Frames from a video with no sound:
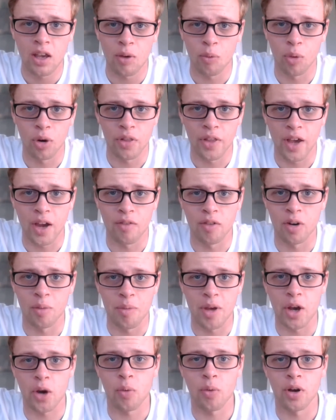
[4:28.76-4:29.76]
were they ever to
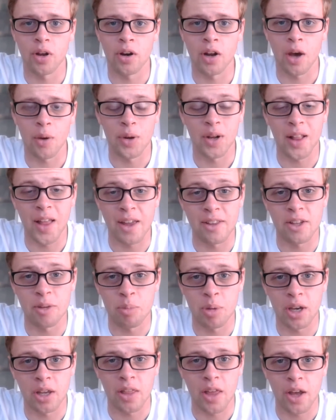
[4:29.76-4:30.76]
make one. I would gladly
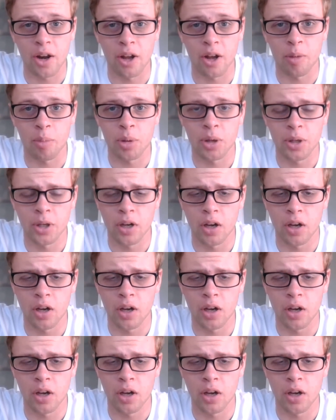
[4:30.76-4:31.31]
pick that up.